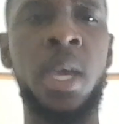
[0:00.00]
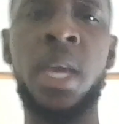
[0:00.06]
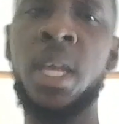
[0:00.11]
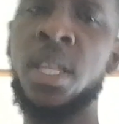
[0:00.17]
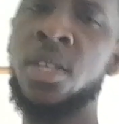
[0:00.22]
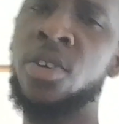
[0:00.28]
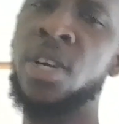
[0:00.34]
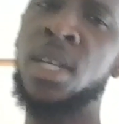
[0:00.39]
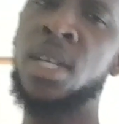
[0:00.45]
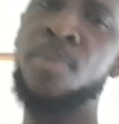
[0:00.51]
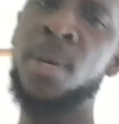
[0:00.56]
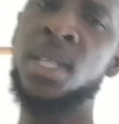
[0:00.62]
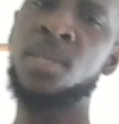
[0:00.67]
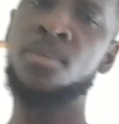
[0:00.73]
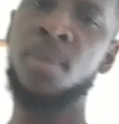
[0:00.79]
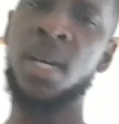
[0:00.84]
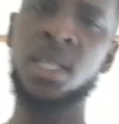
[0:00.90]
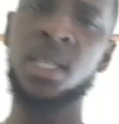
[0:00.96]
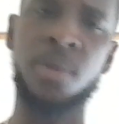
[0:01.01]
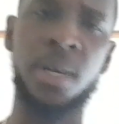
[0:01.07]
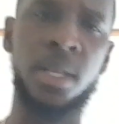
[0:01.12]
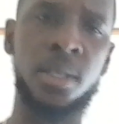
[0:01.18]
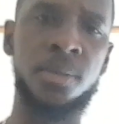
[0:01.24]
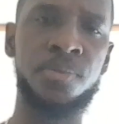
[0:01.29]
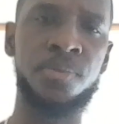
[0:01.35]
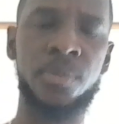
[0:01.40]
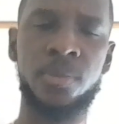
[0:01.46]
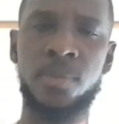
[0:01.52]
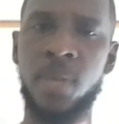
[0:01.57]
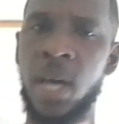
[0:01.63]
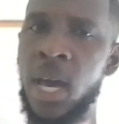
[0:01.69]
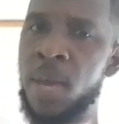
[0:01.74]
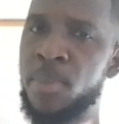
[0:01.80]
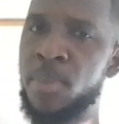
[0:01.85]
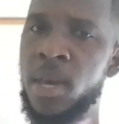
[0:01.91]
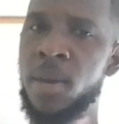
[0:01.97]
Integrated pest management,
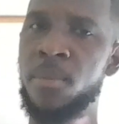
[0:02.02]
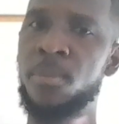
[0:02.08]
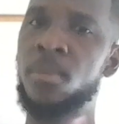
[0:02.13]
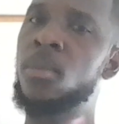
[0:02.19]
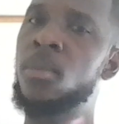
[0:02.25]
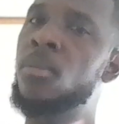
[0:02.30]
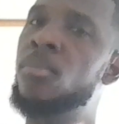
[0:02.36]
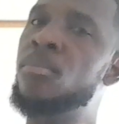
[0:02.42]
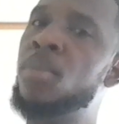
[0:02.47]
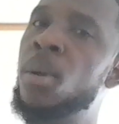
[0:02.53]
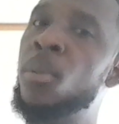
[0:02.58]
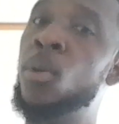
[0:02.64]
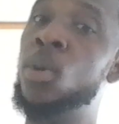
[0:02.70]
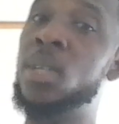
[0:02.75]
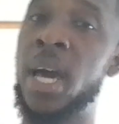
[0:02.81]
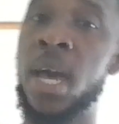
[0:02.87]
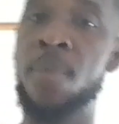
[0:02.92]
IPM. Promote